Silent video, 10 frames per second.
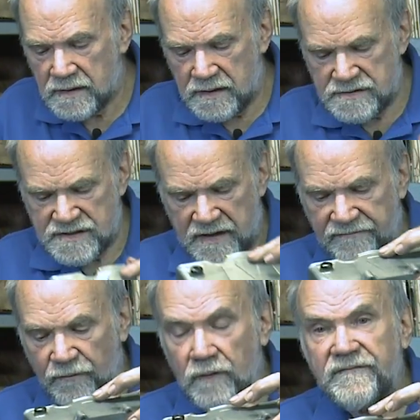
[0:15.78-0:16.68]
is a
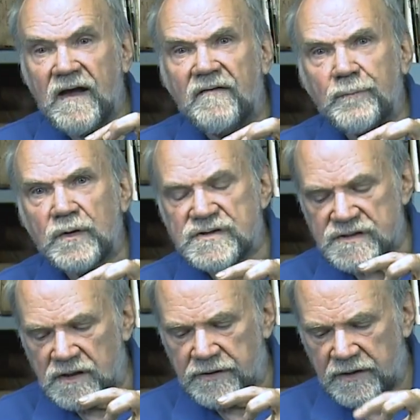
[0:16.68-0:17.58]
four valve per
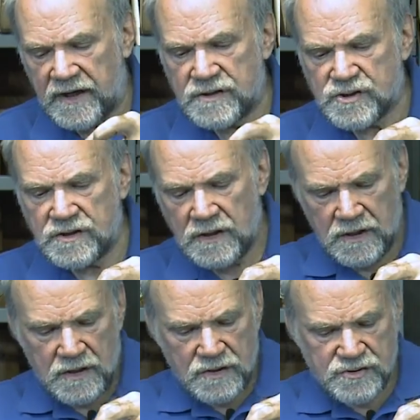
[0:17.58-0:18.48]
cylinder engine,
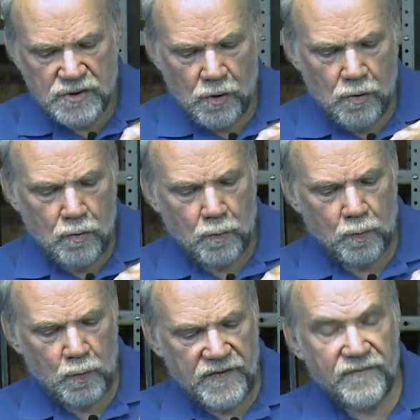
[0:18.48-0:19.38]
so
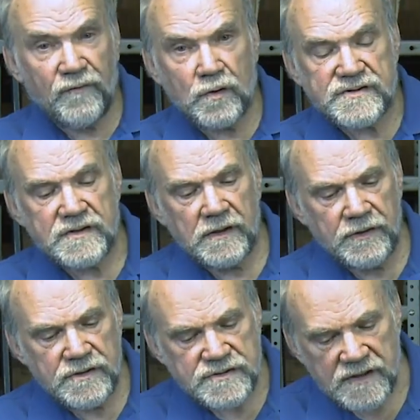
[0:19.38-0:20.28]
with four
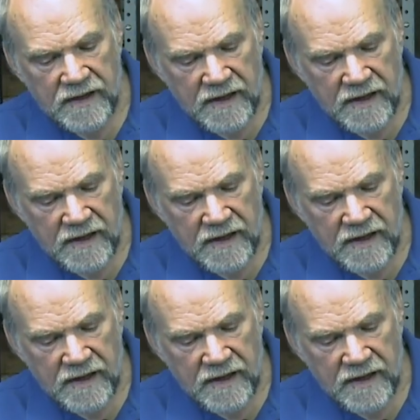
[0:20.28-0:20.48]
cylinders, it